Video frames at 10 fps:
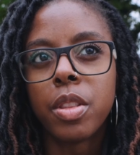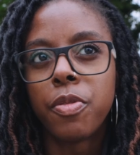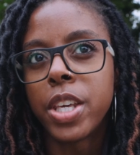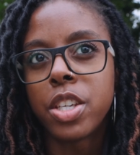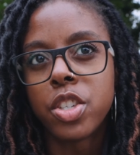
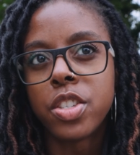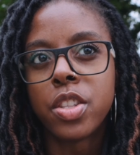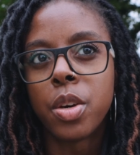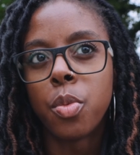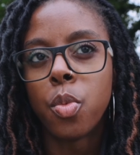features
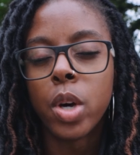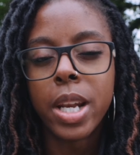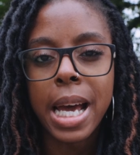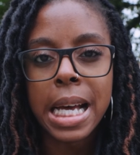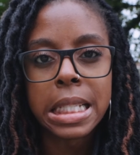that one
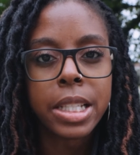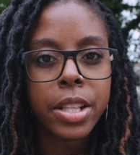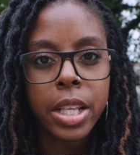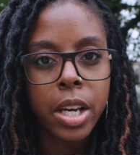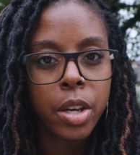has
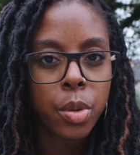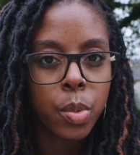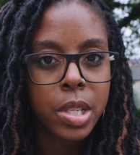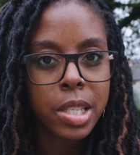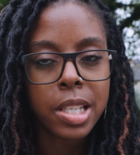that the other
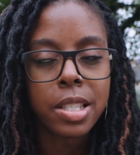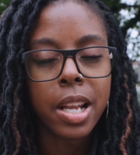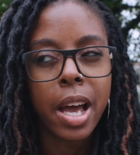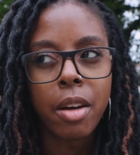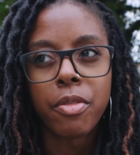one doesn't
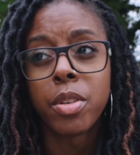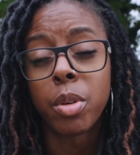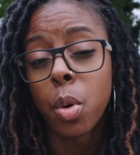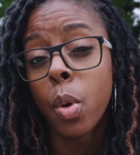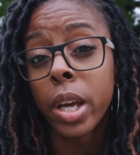have, there
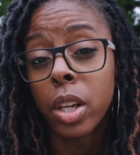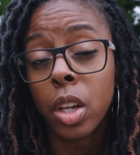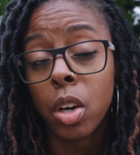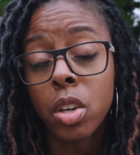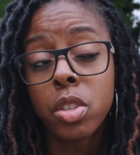are quite a
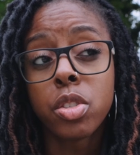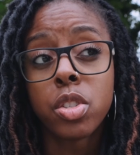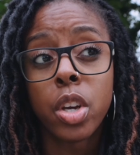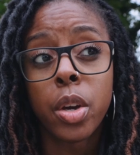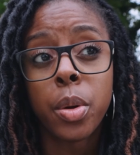lot.
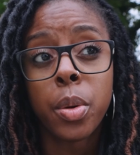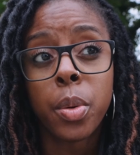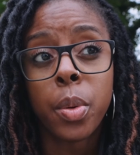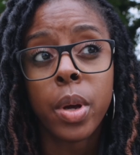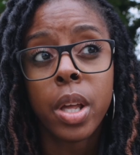
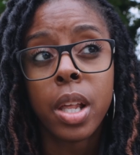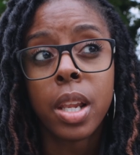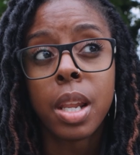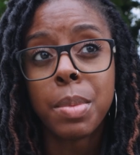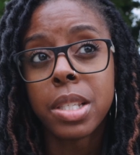So
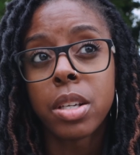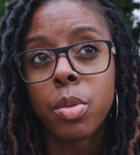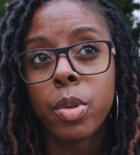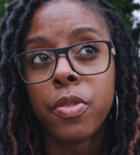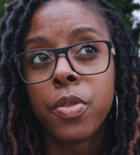let me
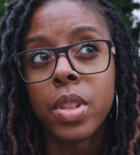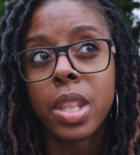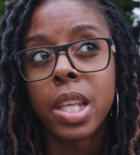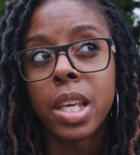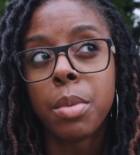start with
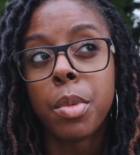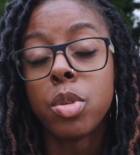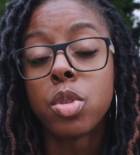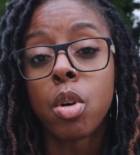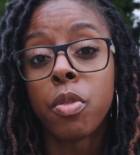the
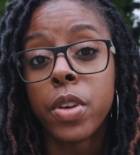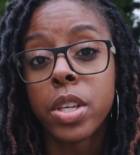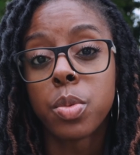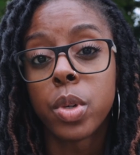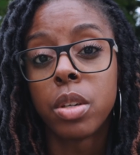most
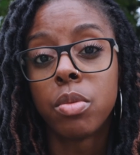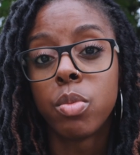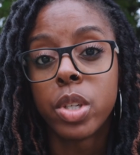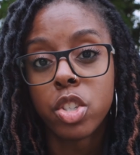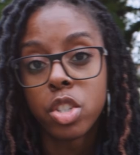obvious one, which